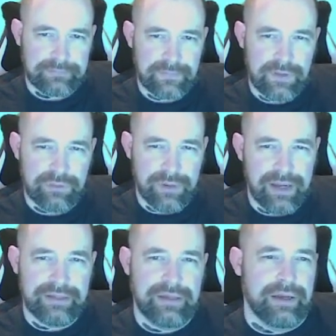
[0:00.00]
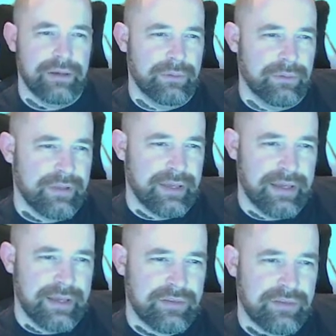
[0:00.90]
So I know
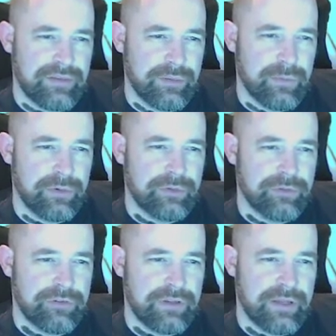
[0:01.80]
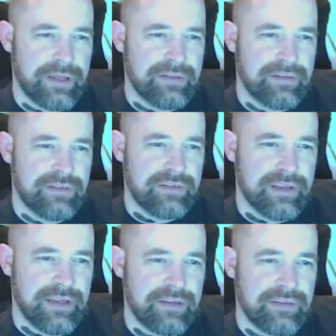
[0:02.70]
that
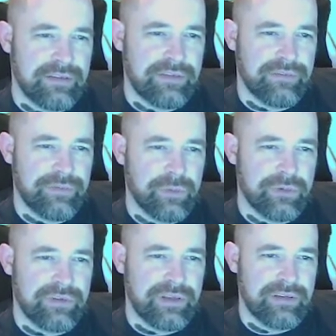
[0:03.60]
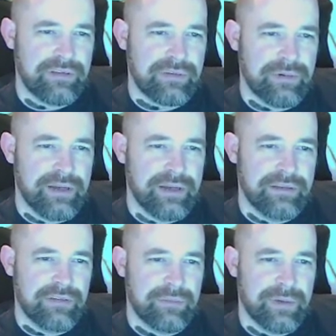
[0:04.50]
196 is 14 squared.
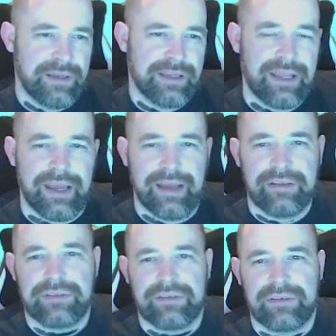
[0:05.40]
So my guess is